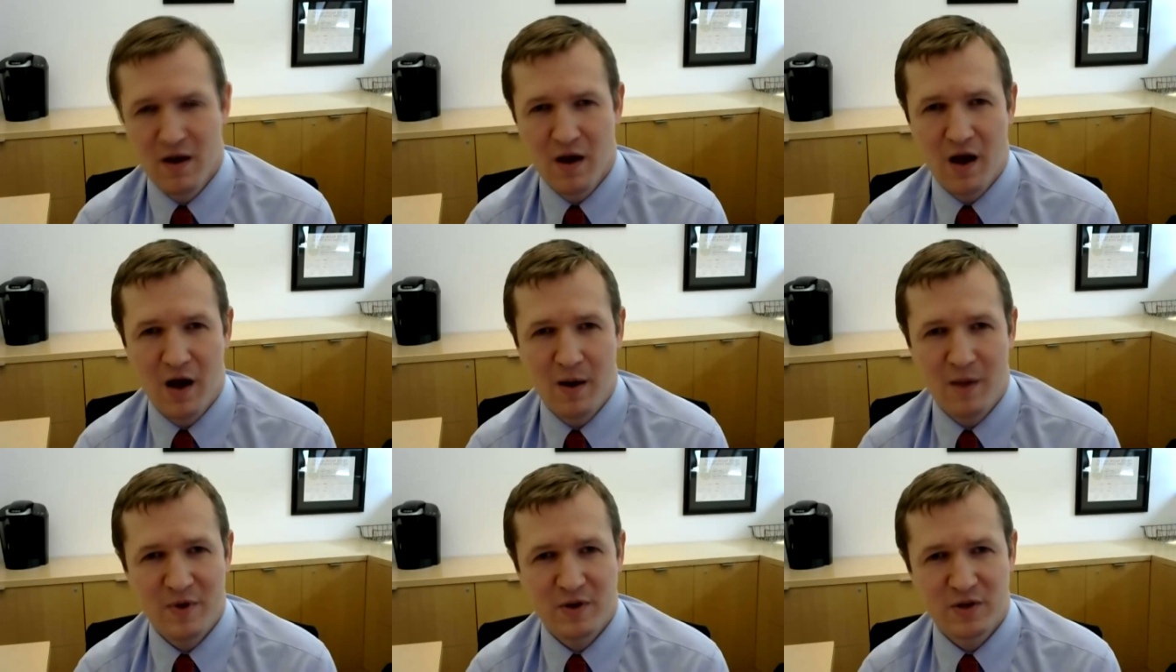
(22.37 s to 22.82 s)

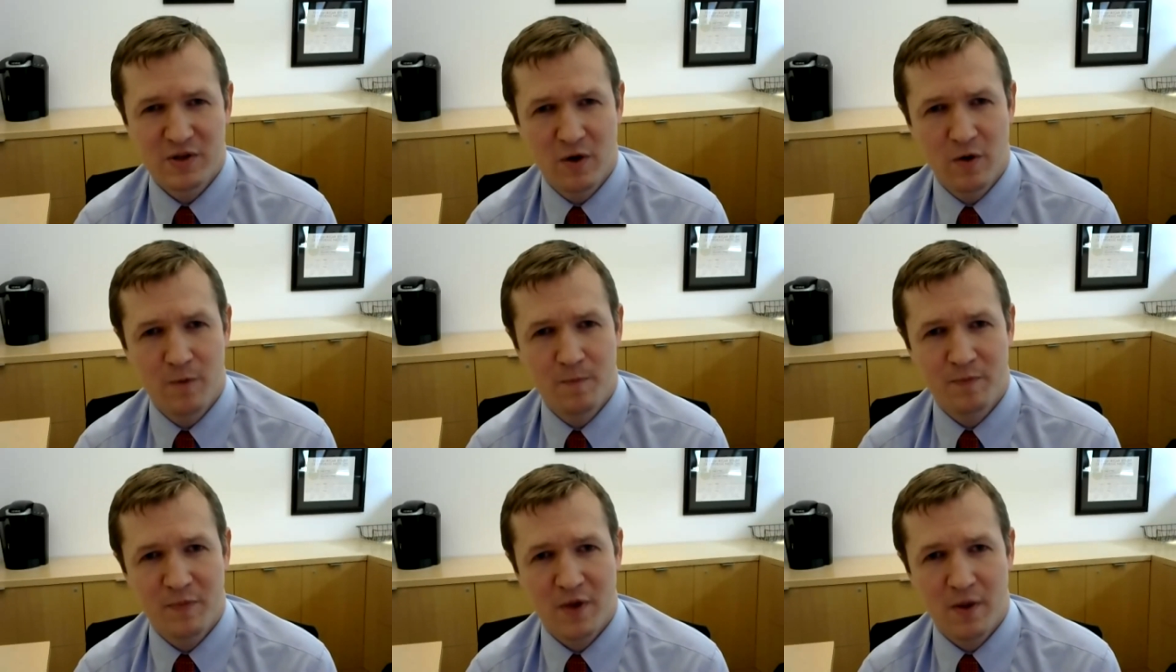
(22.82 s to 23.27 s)
Um,
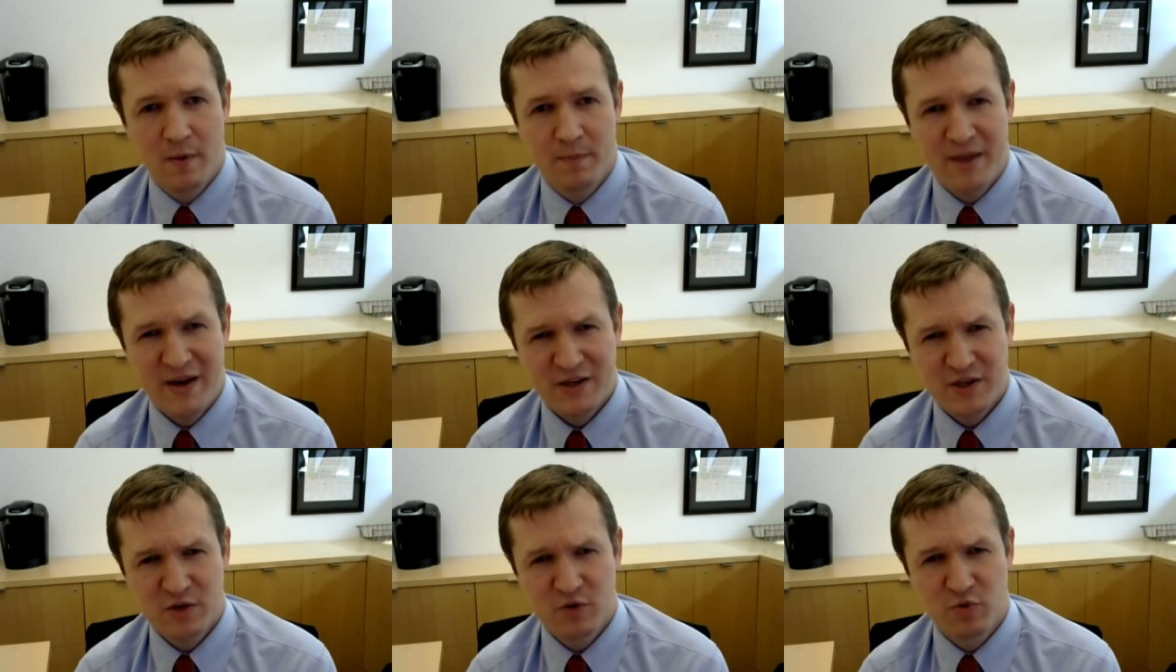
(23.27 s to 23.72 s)
so
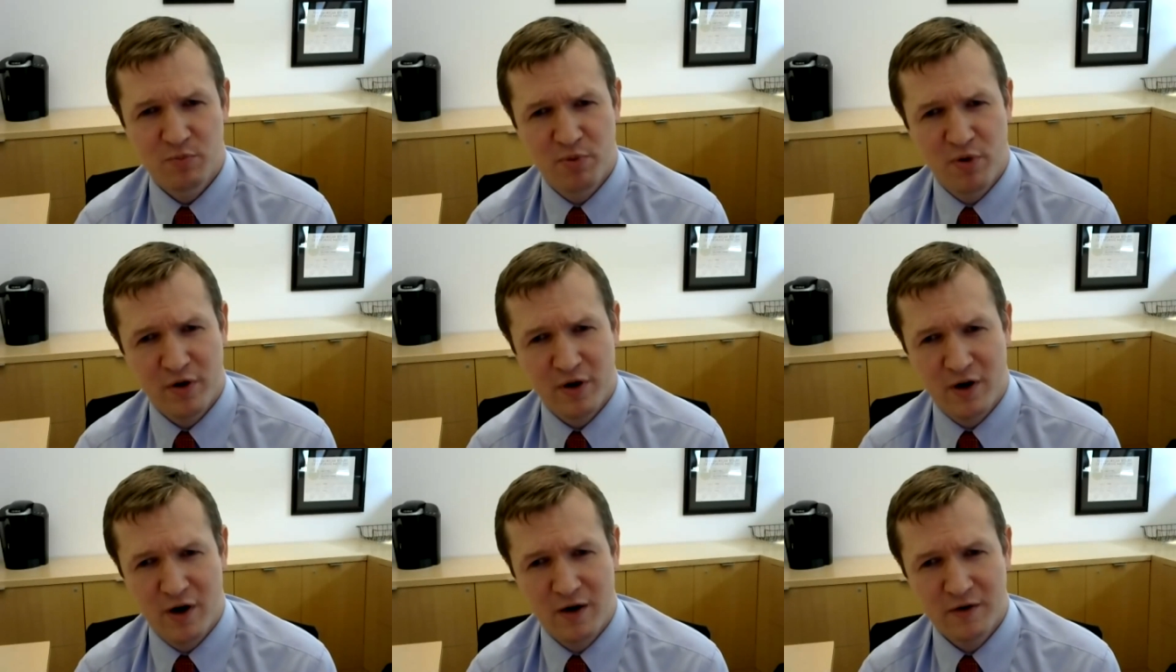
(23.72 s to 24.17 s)
patients with
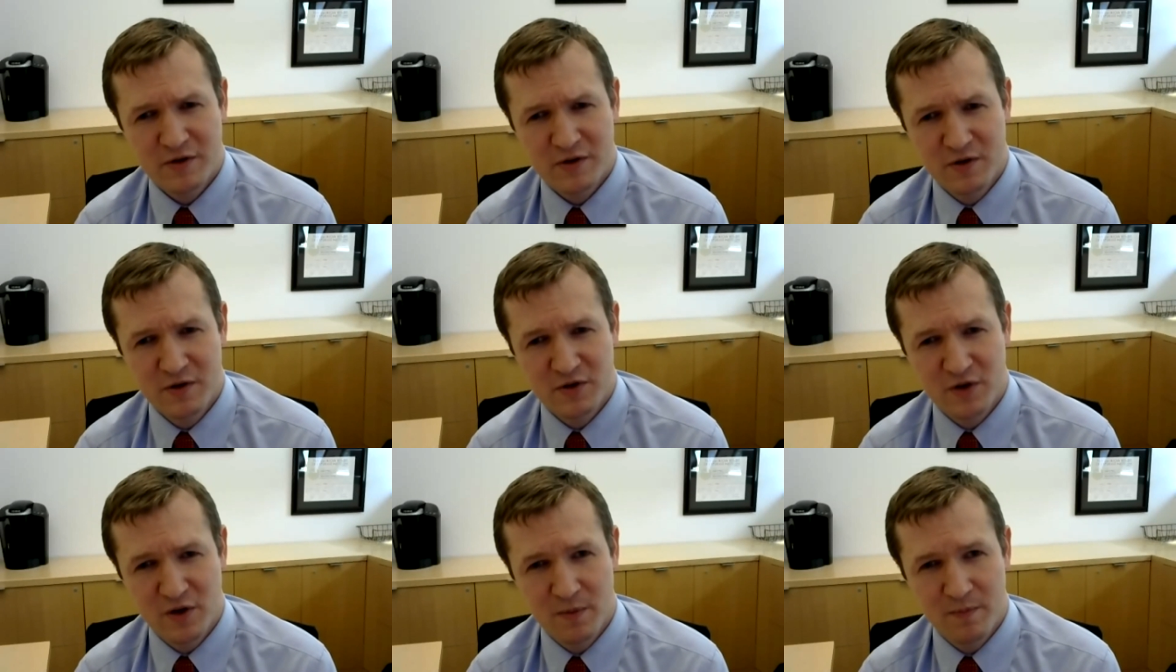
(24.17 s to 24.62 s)
broken heart
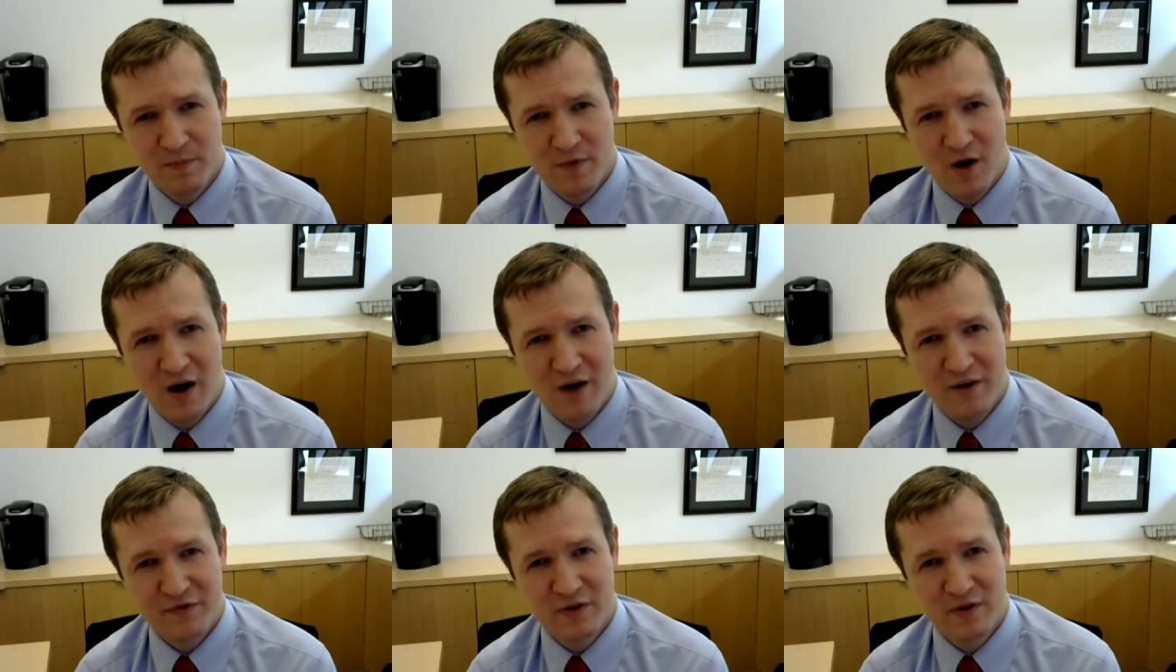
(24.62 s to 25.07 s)
syndrome
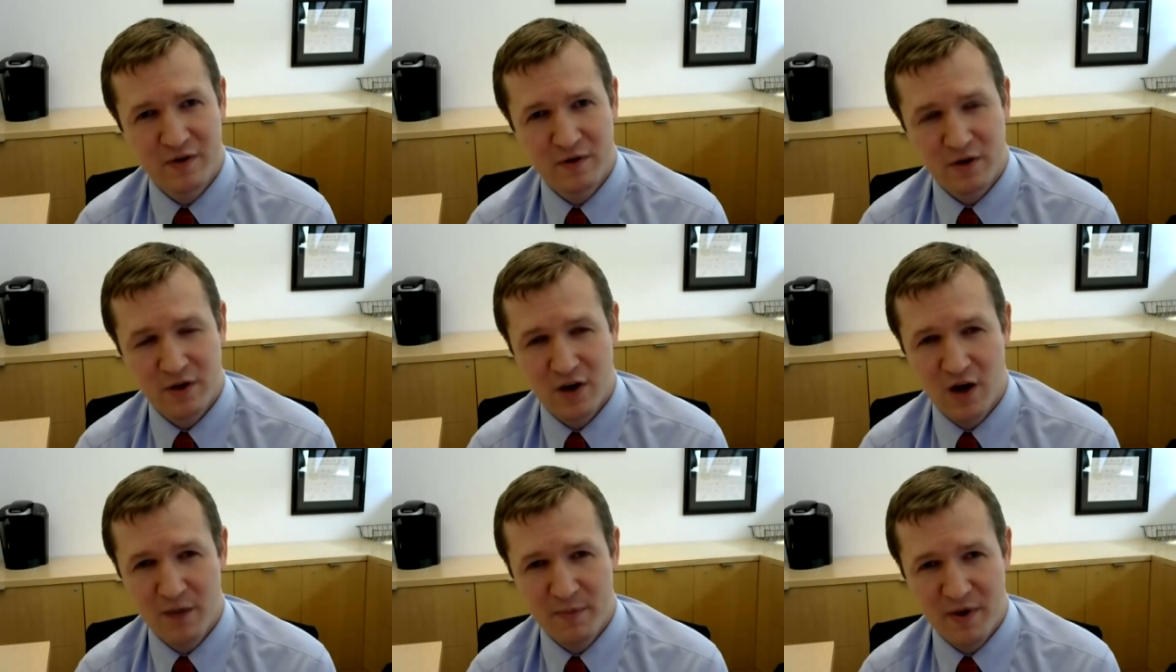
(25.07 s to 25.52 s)

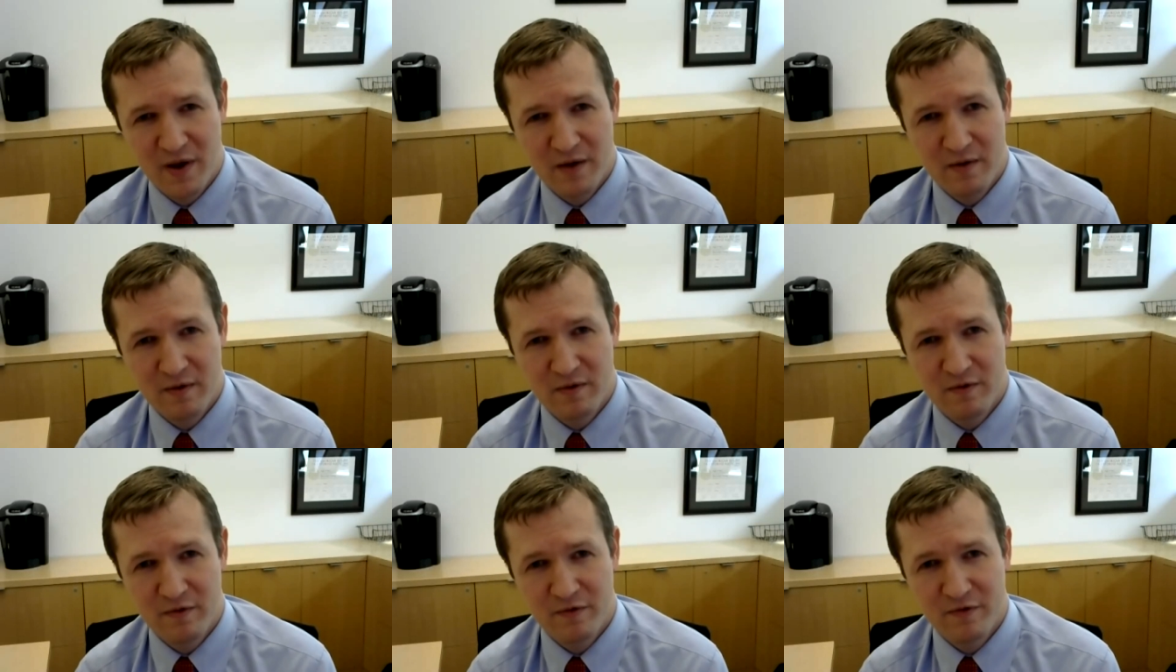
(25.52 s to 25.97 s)
often come in